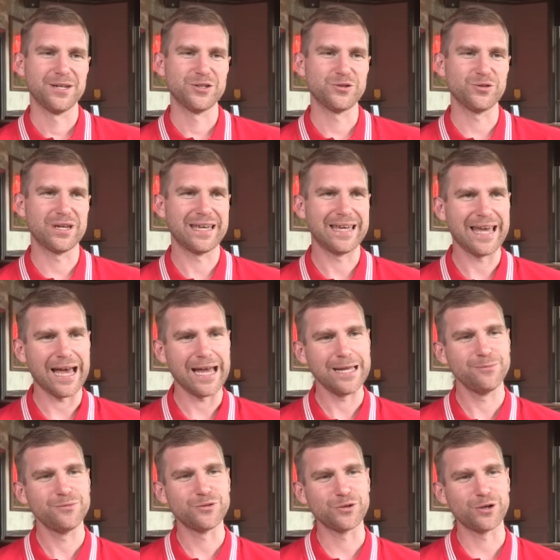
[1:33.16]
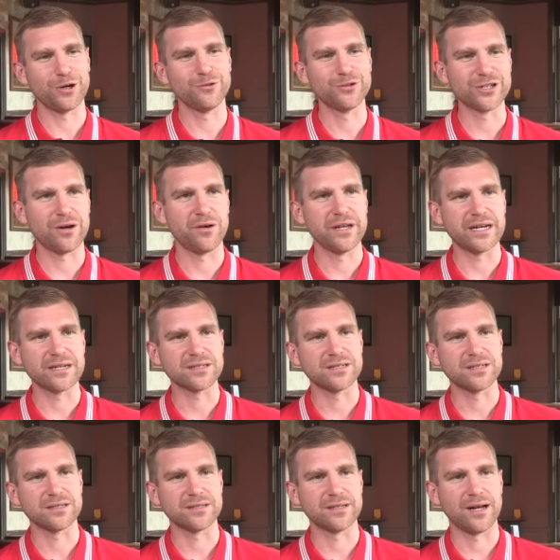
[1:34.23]
to get him to coach our
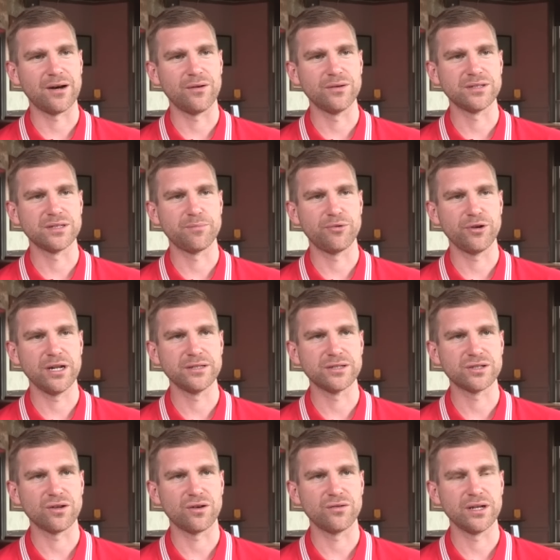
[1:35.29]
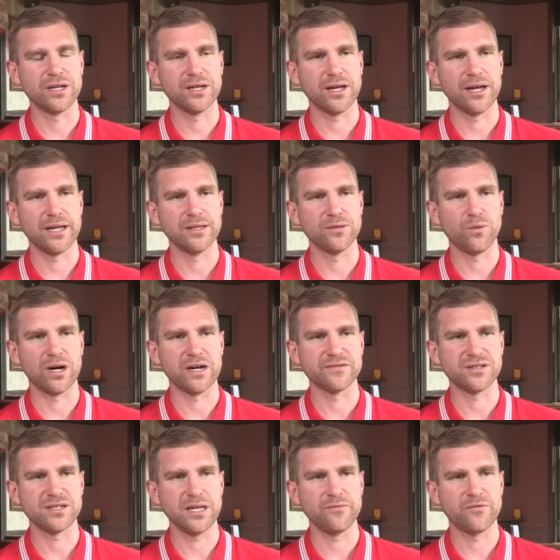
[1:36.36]
youngsters now is a brilliant story. And what I've
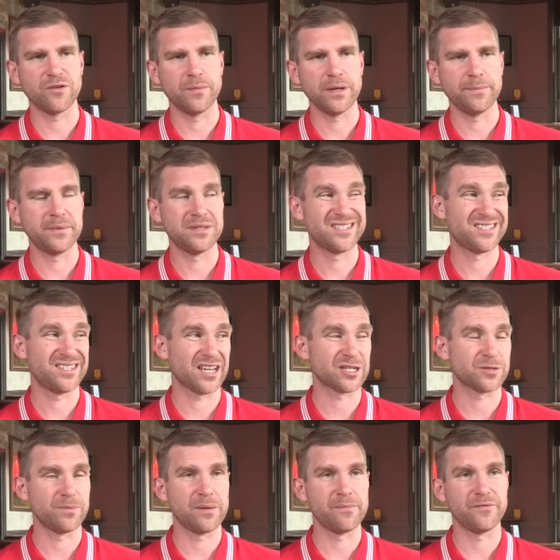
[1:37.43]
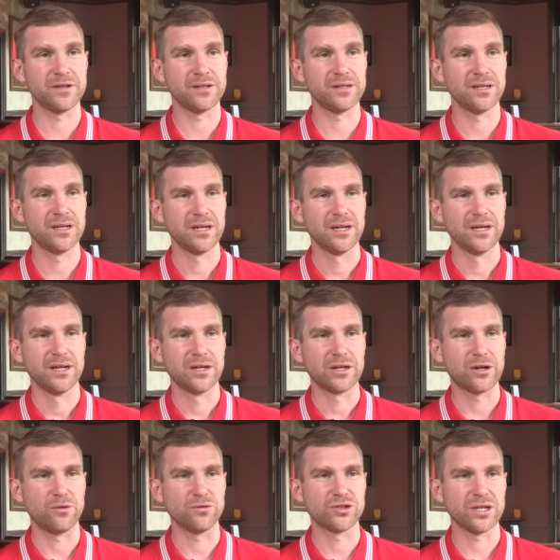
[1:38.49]
seen from him in six months and
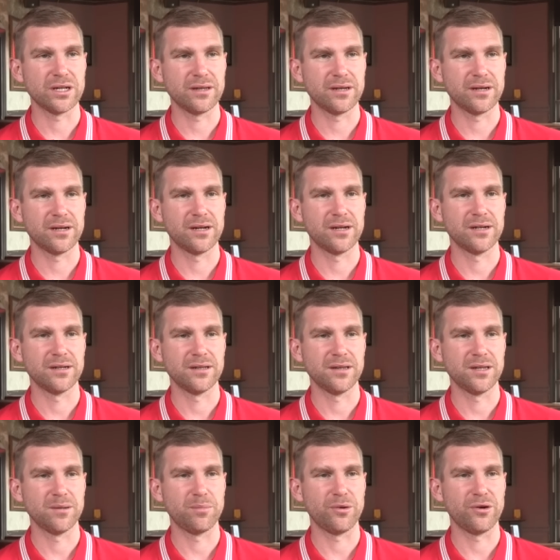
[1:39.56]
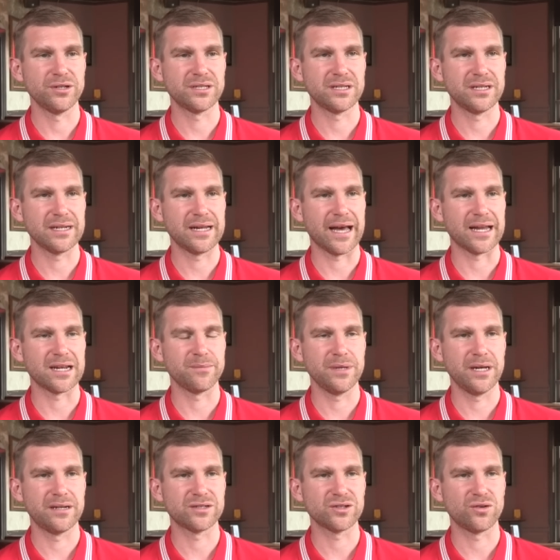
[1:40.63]
coaching the, the boys in the
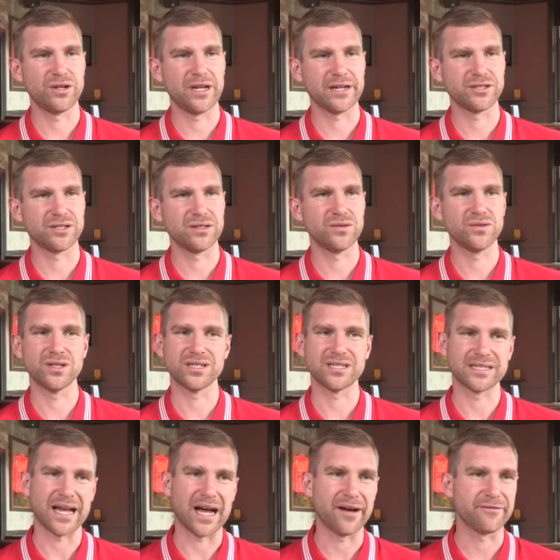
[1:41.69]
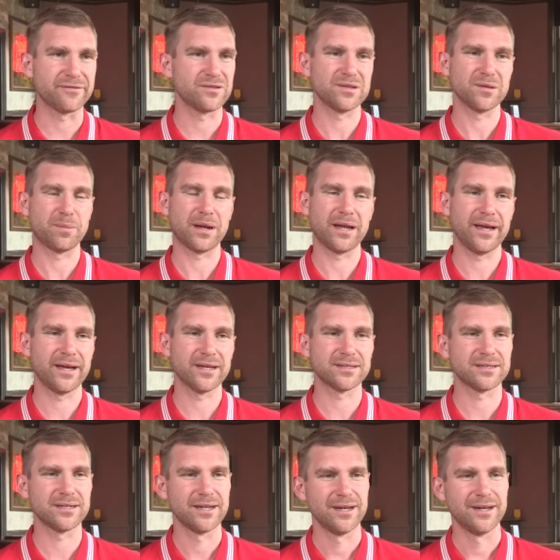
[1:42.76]
academy and his connection to the staff, to the
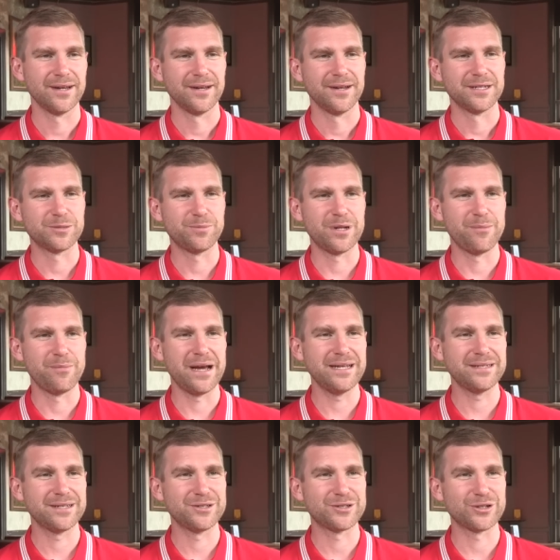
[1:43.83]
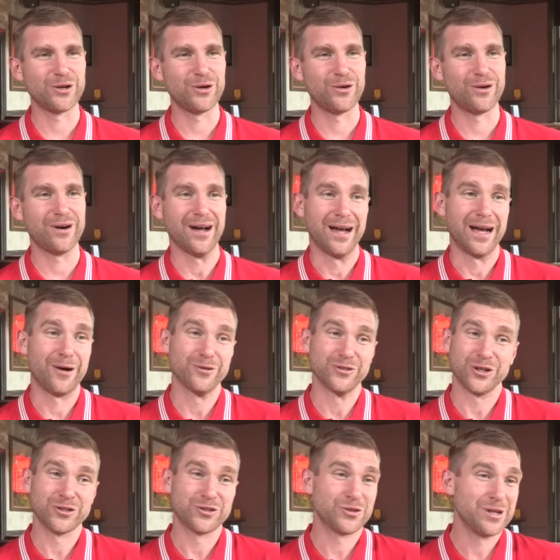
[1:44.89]
players, it's been amazing. So I was
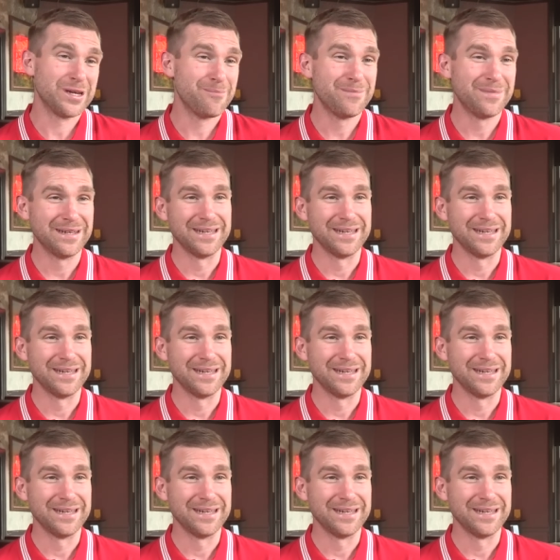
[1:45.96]
on to him